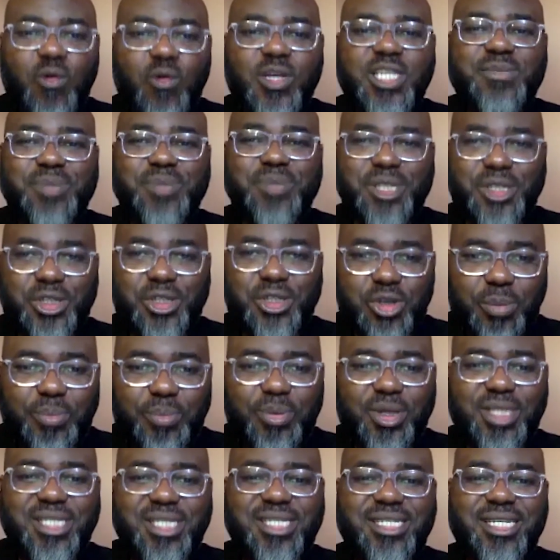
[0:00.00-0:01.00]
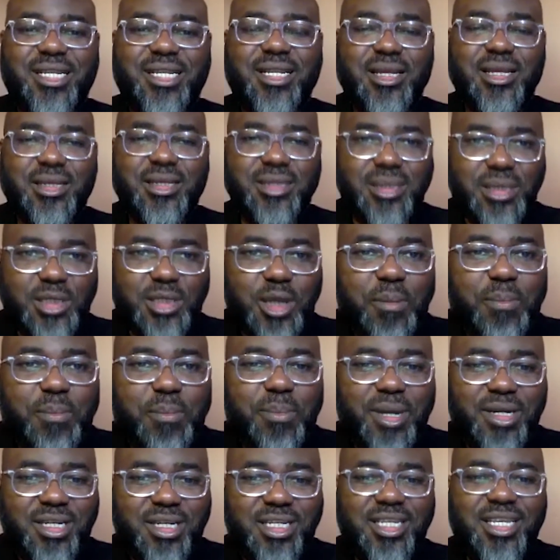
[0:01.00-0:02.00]
always be supporting
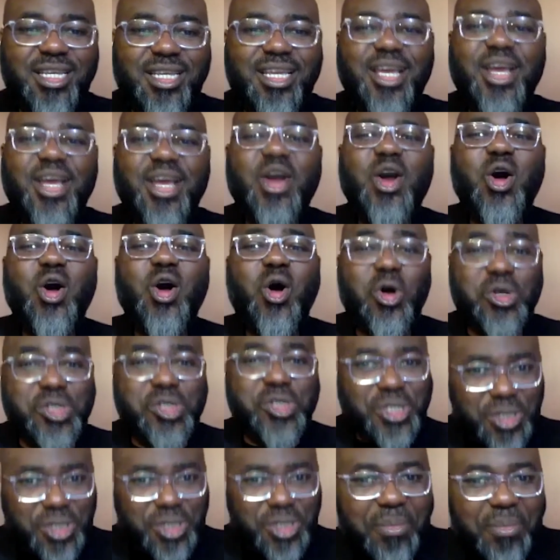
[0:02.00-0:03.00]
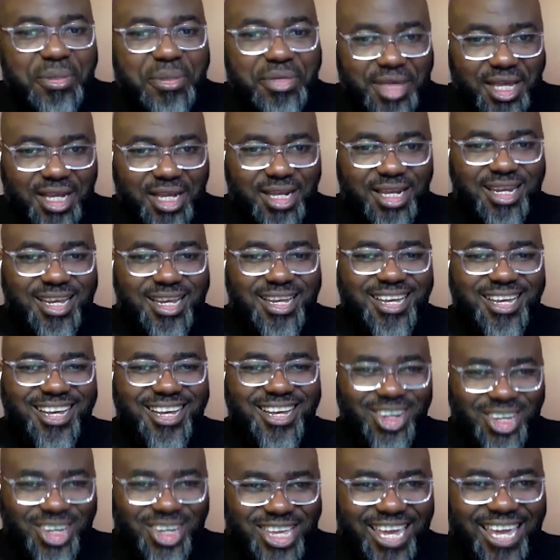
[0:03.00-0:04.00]
somebody or something.
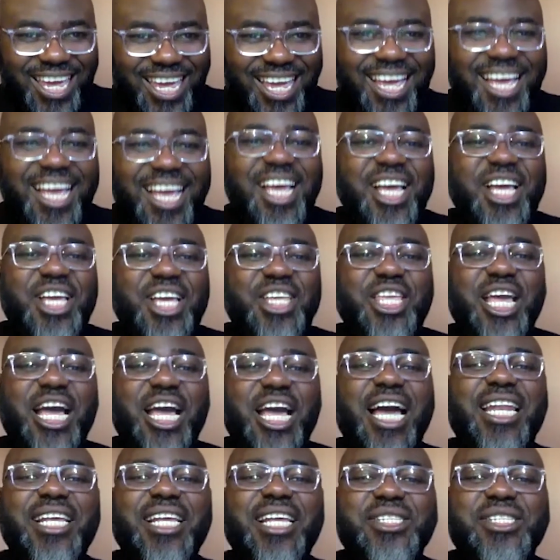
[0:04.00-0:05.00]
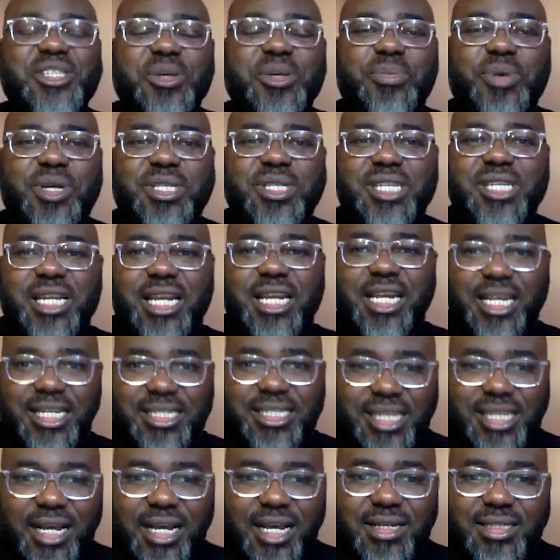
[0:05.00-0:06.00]
Okay. You're either supporting an
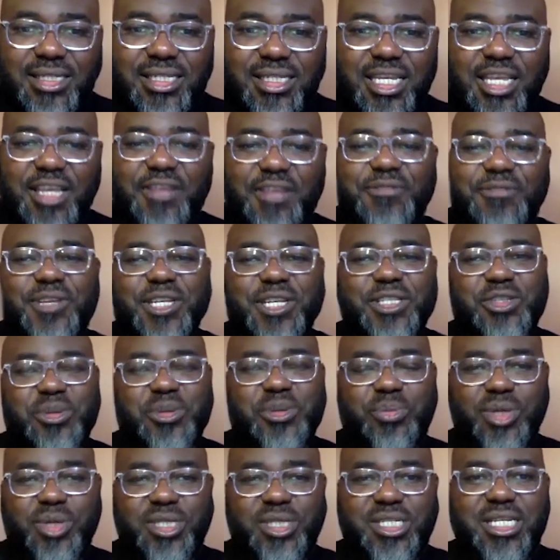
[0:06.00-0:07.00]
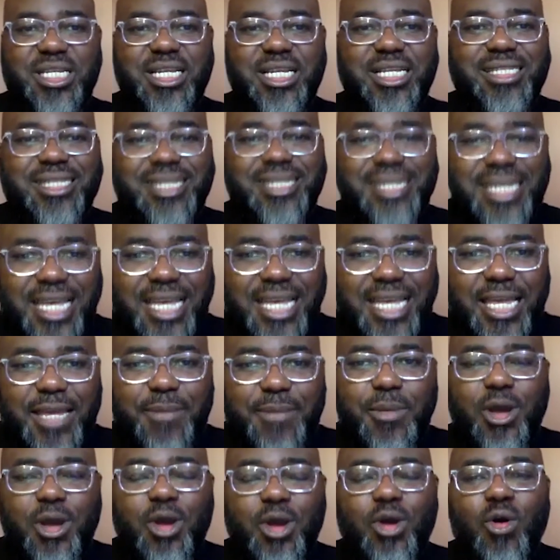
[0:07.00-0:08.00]
executive, you're supporting a
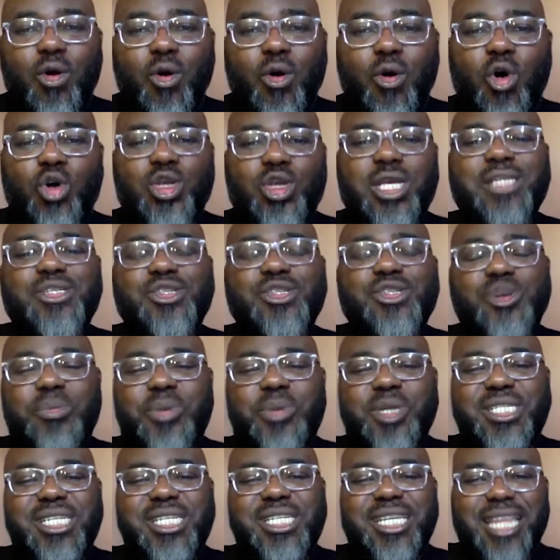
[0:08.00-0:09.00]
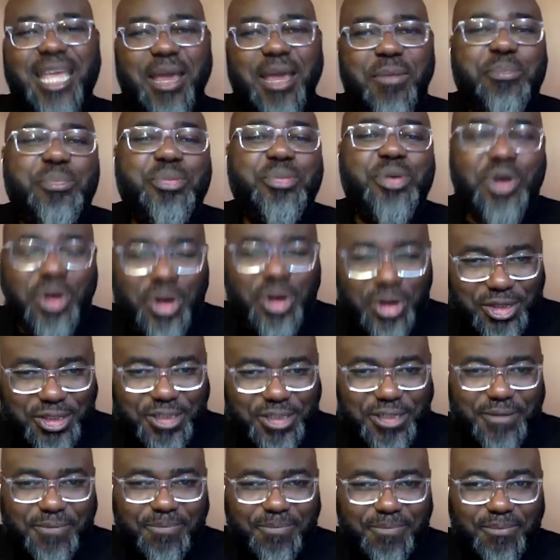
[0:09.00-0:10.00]
team, or you're supporting a
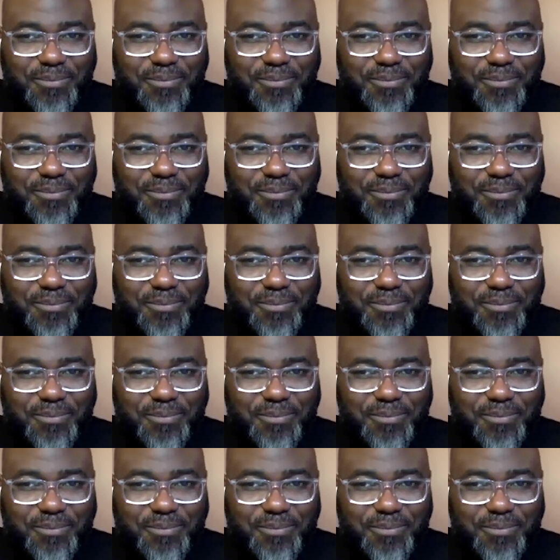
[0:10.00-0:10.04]
product.